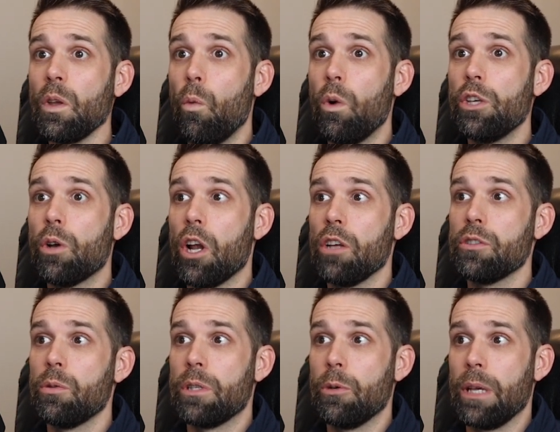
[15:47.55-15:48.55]
what you can
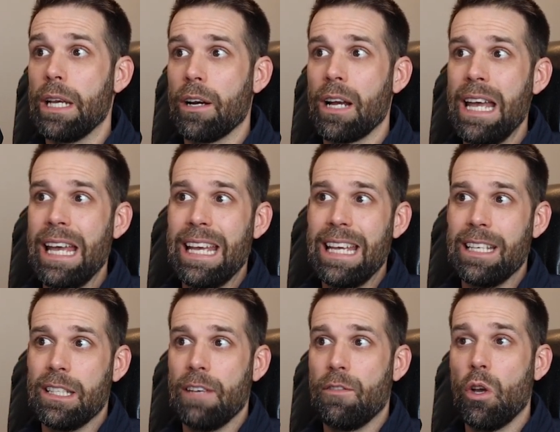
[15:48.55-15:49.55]
also do here
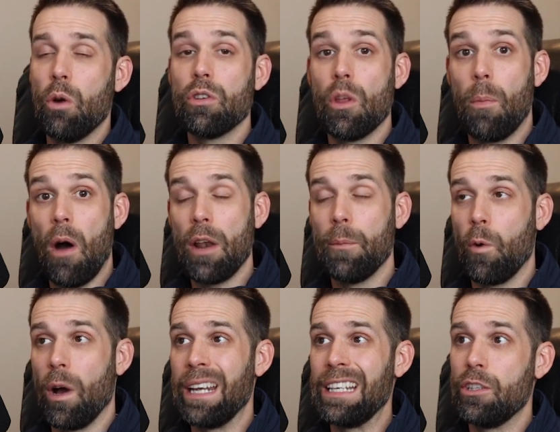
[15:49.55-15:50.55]
is, if you go to the bottom
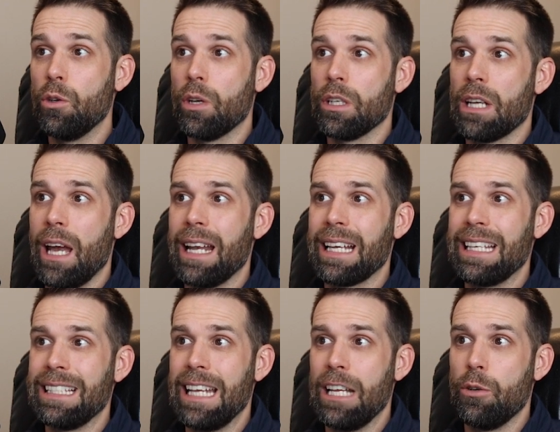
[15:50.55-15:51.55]
one, you can kind of
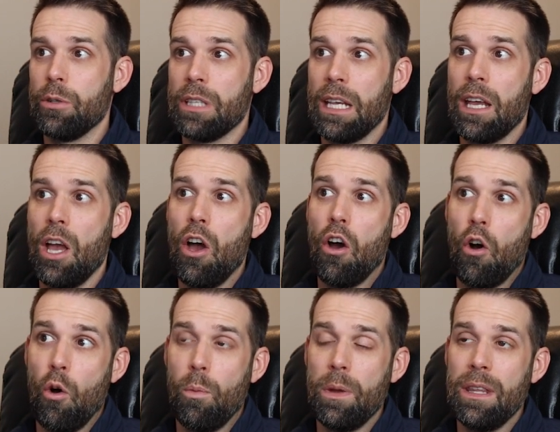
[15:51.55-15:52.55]
continuously
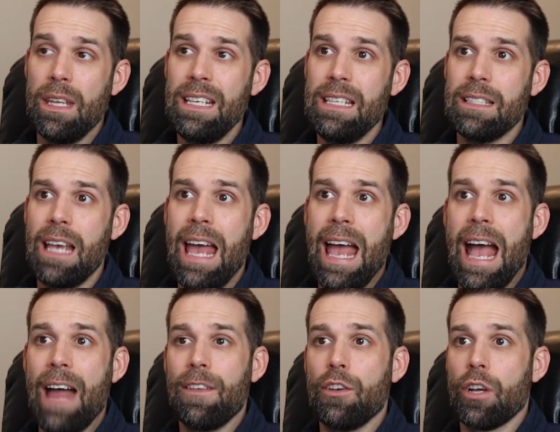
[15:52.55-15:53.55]
open these,
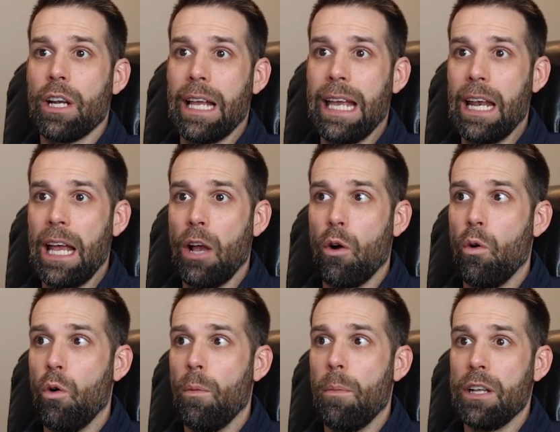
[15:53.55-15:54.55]
and then you're going to get a
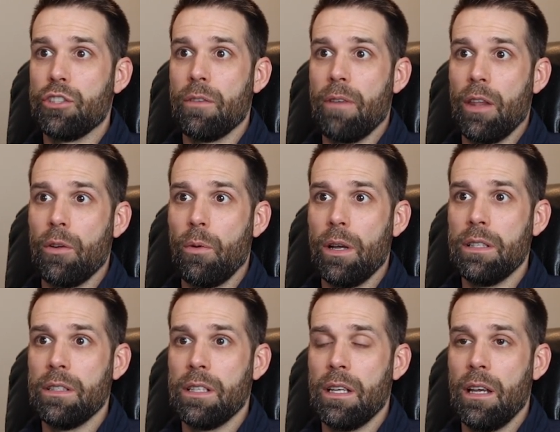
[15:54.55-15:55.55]
whole bunch of other
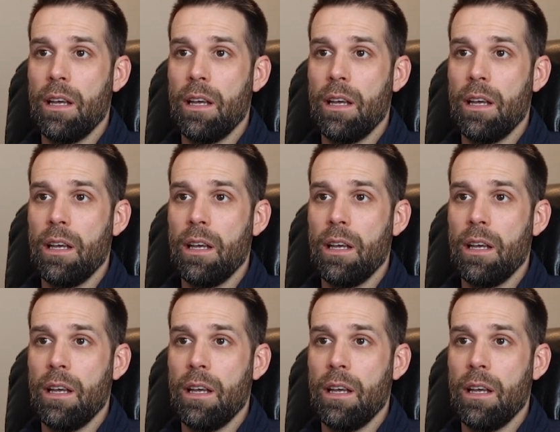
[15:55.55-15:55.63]
ones.